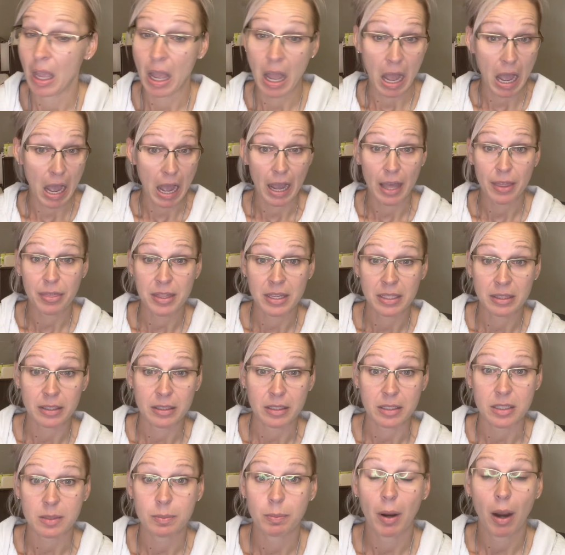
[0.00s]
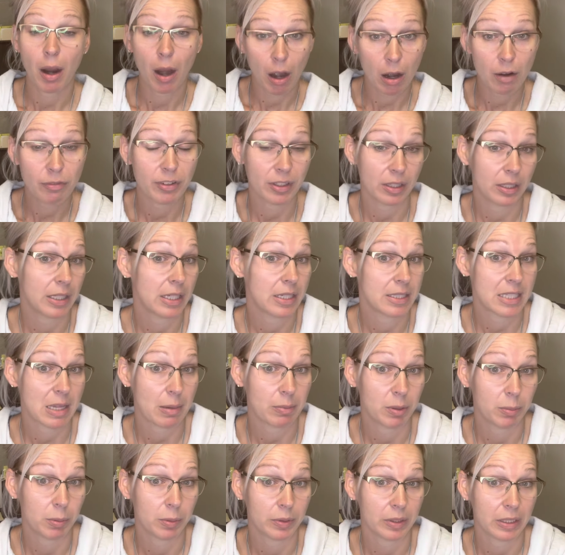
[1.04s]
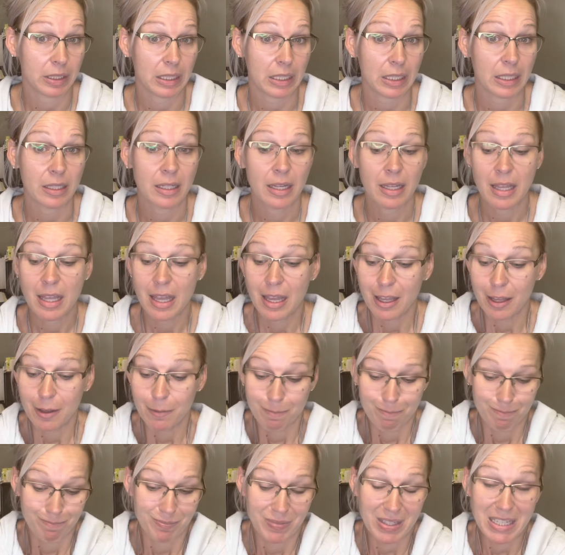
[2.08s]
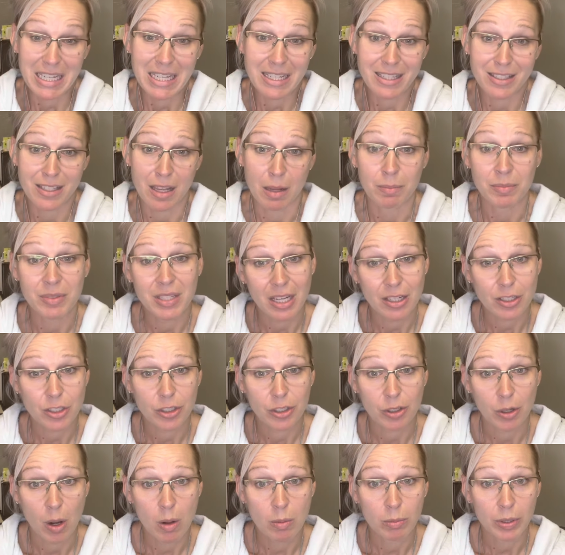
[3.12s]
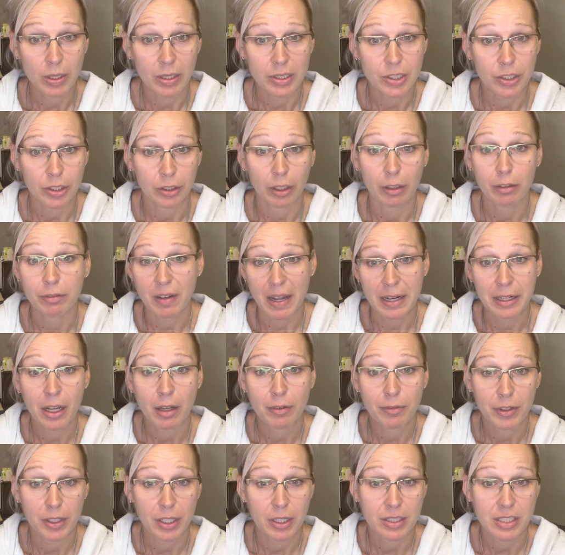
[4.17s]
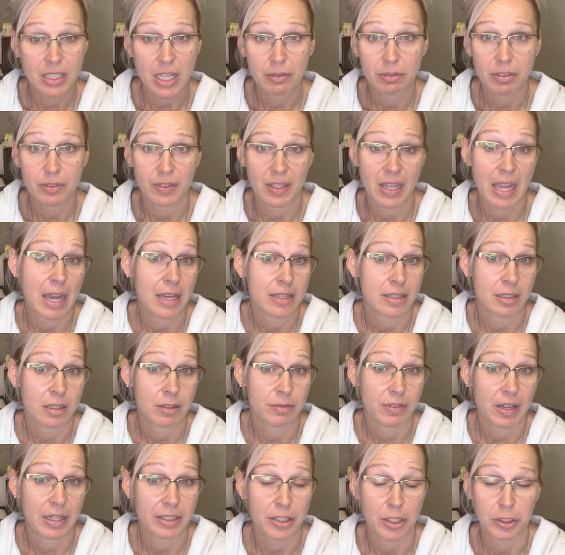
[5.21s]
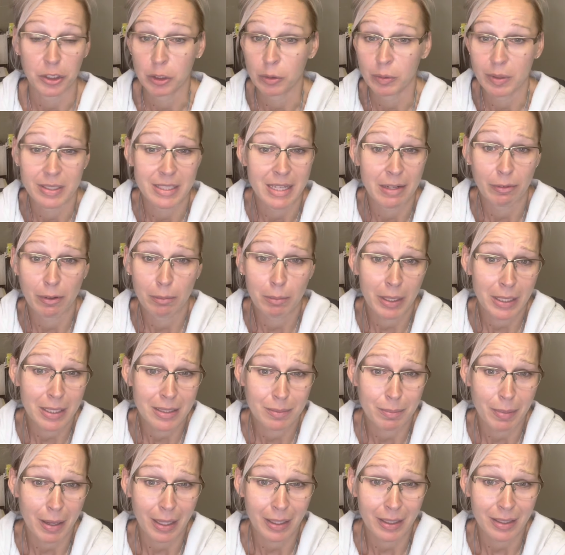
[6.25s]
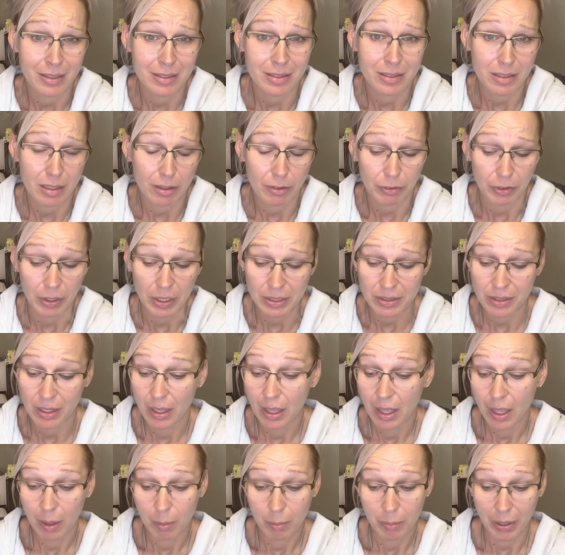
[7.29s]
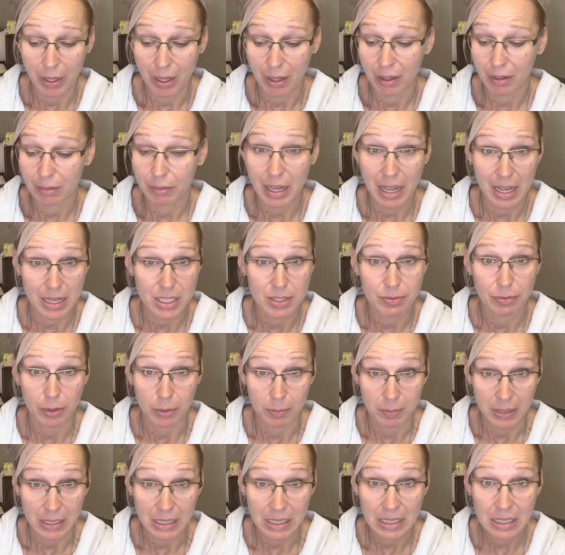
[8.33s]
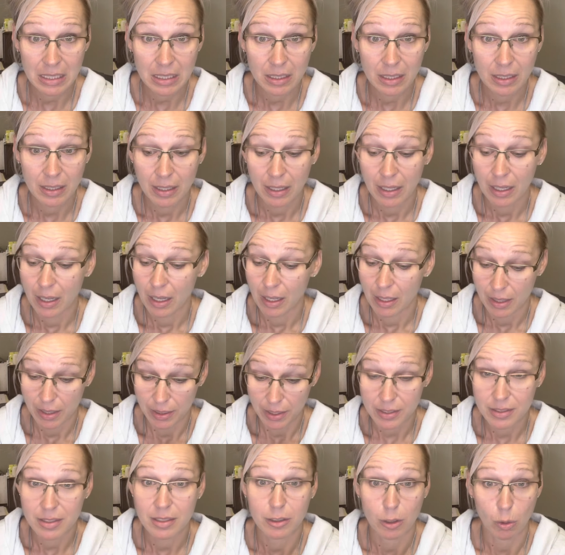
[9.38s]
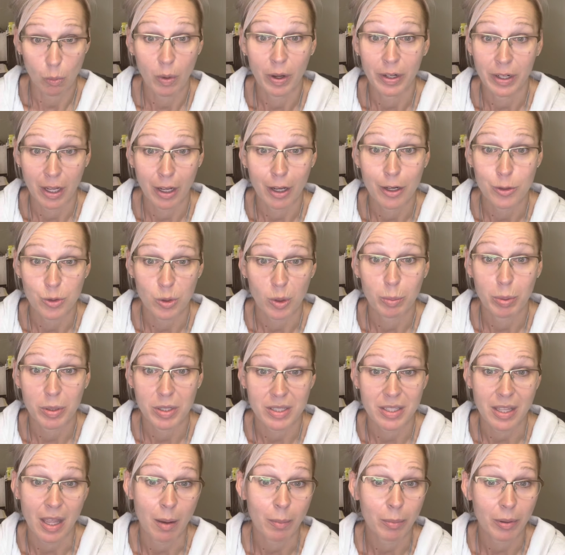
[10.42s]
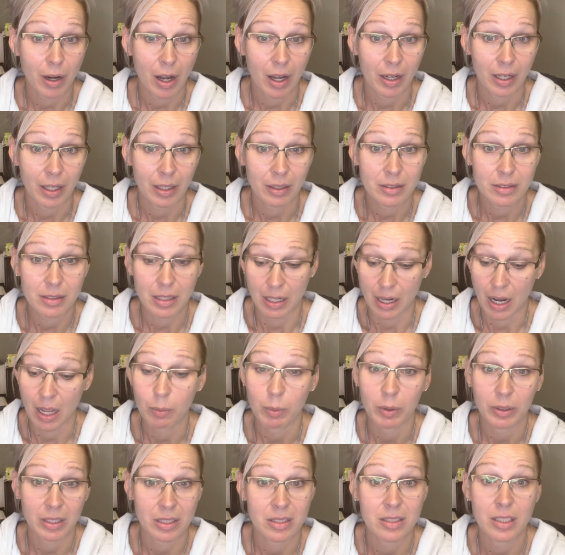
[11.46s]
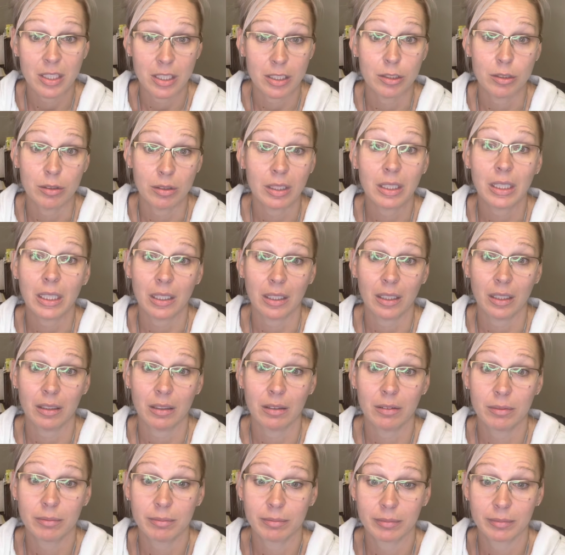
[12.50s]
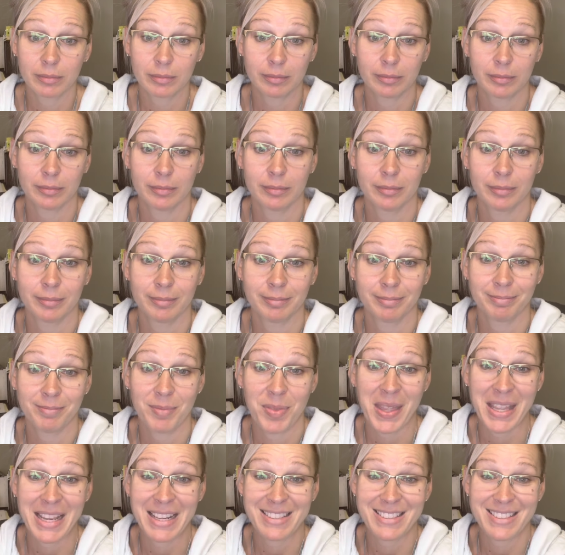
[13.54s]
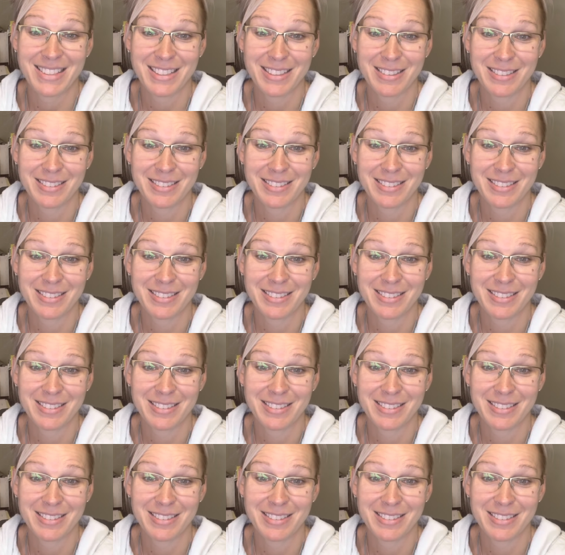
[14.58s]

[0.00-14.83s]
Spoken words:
I think that it's perfectly acceptable to eat. Eat some, test your own blood sugar, find out for yourself if it has an effect on you because everybody's body is different. But as for me, this is a 100% product and I will continue to eat it. Thanks.